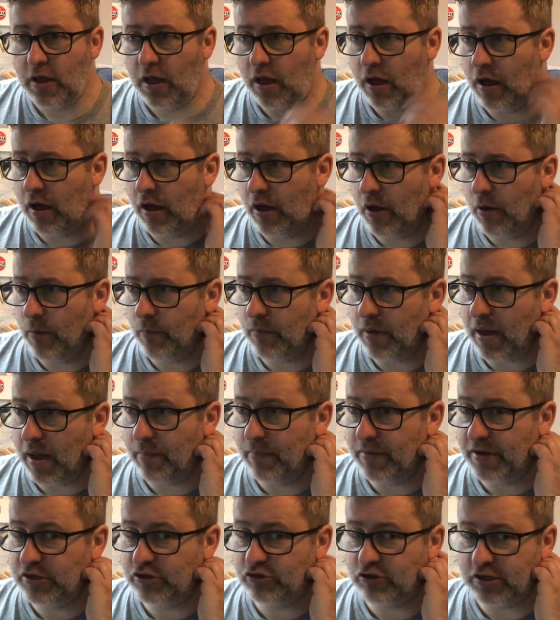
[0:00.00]
I'm
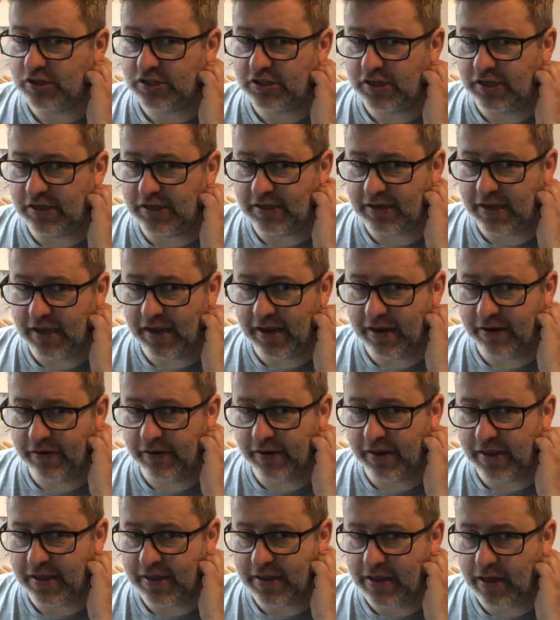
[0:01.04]
interested in
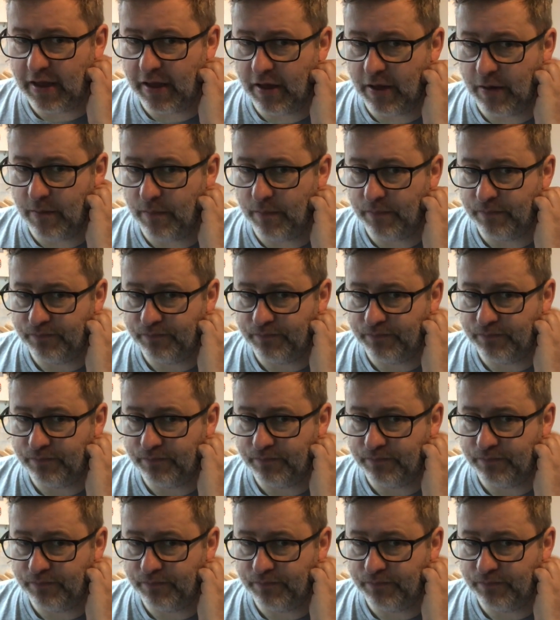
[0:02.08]
the